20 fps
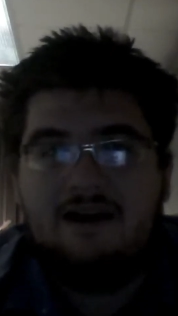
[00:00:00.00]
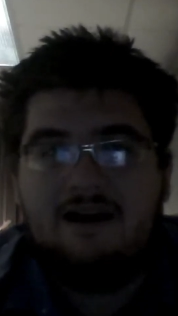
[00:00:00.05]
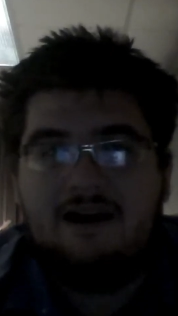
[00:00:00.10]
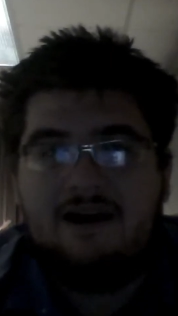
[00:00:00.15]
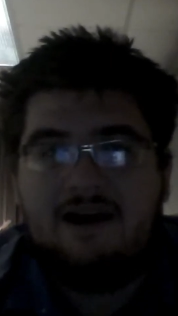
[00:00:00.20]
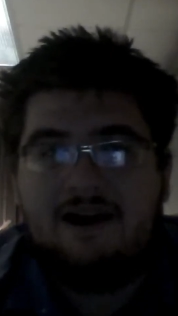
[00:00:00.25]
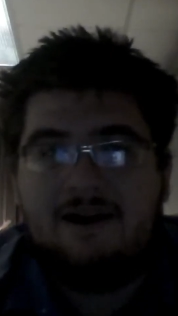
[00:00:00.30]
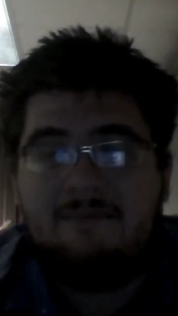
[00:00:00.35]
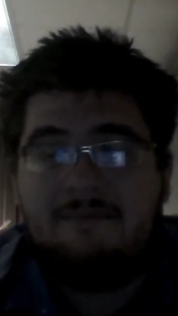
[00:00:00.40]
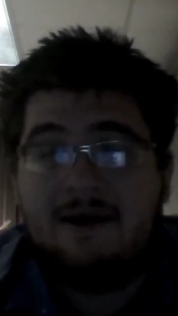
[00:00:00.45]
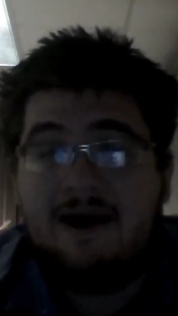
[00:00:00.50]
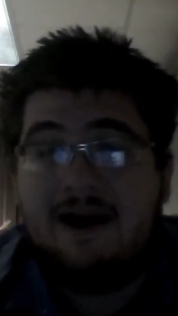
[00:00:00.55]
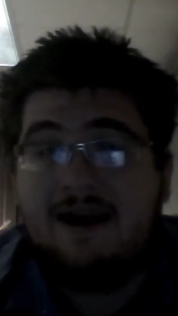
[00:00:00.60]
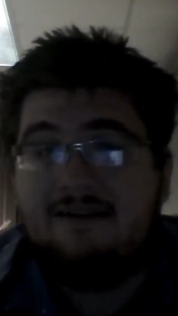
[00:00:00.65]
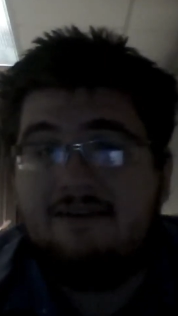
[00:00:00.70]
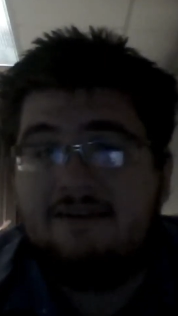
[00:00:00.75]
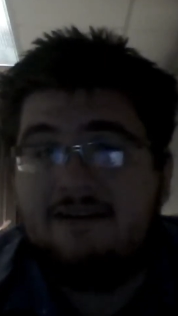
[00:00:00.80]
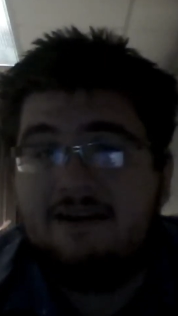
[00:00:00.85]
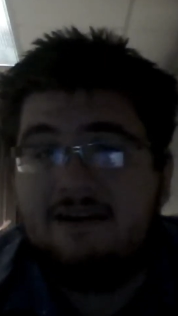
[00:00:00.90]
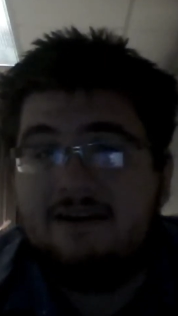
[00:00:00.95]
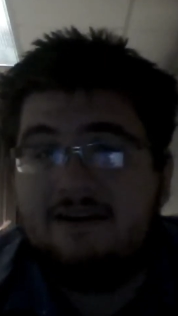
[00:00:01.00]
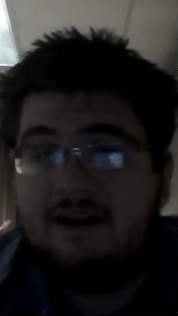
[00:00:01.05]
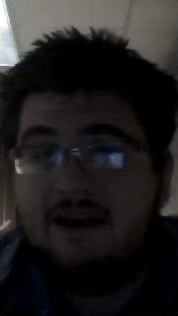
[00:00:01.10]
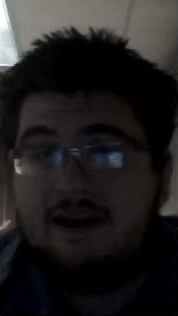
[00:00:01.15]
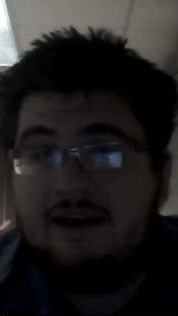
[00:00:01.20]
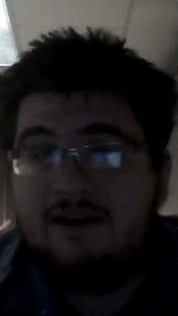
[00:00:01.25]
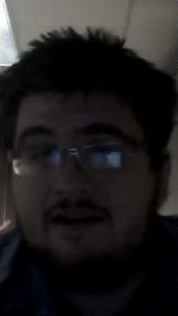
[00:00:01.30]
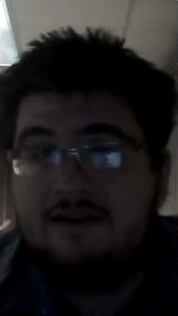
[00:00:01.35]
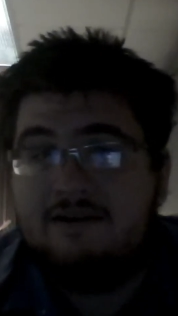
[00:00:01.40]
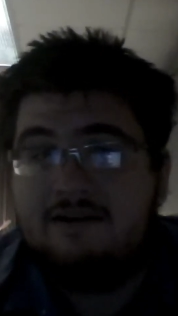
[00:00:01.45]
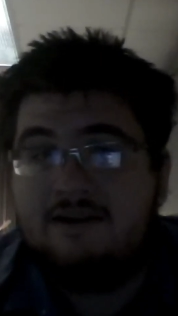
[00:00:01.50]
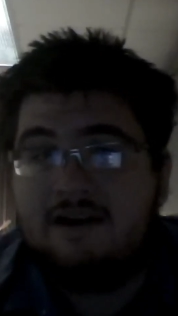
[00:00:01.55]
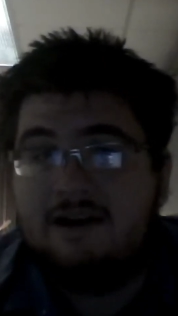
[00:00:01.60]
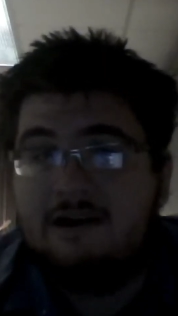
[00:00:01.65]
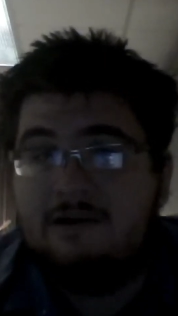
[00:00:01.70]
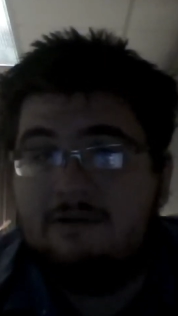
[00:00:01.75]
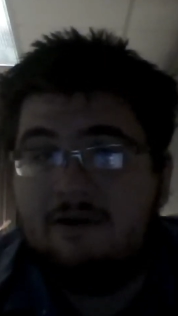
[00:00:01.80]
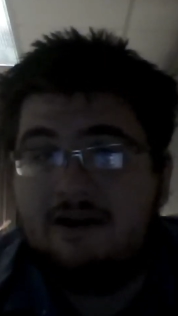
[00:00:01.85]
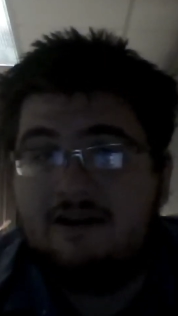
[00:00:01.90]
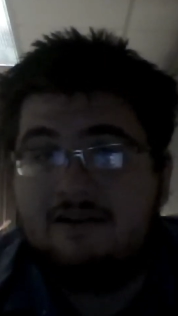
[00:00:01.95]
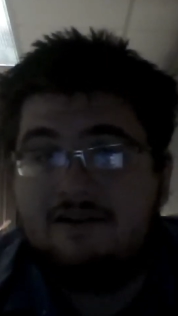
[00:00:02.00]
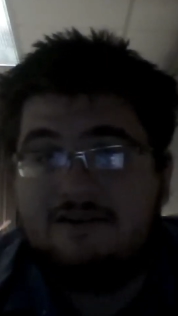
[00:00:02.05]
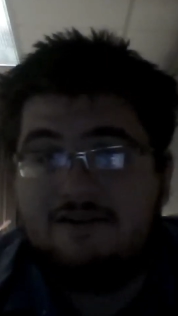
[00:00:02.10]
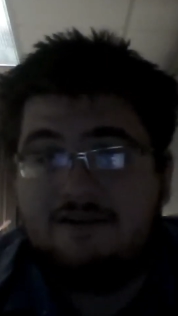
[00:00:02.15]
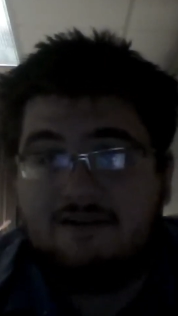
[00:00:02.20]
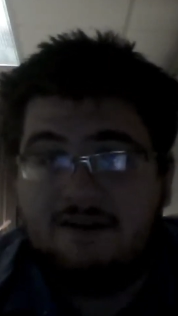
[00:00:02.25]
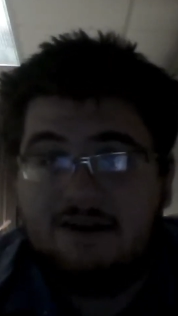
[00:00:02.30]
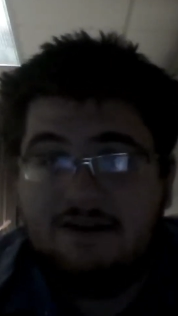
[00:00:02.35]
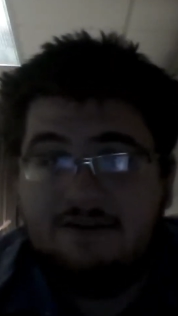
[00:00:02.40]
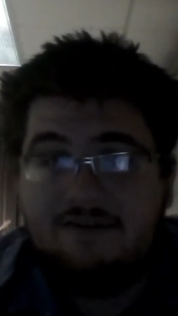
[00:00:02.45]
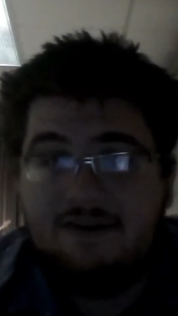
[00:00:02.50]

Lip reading: I had a Maxi in hand and a Reckless Greed